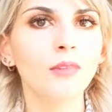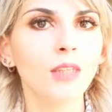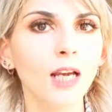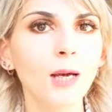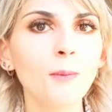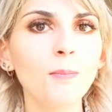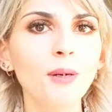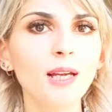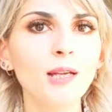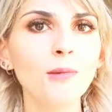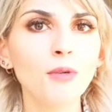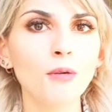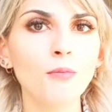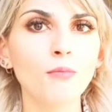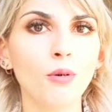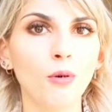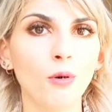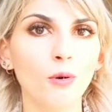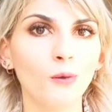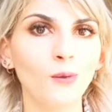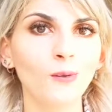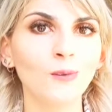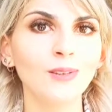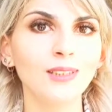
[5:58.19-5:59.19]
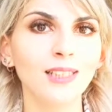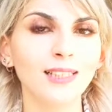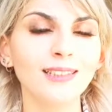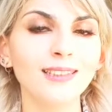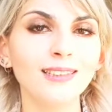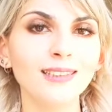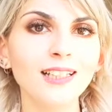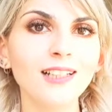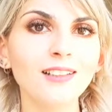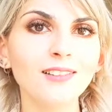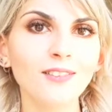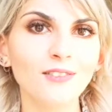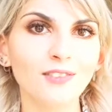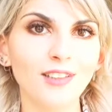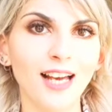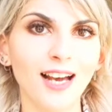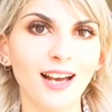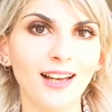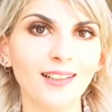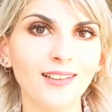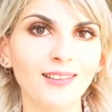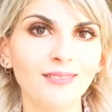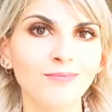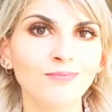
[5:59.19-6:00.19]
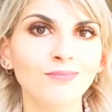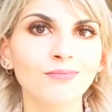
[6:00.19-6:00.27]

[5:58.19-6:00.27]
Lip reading: A payment portal takes care of that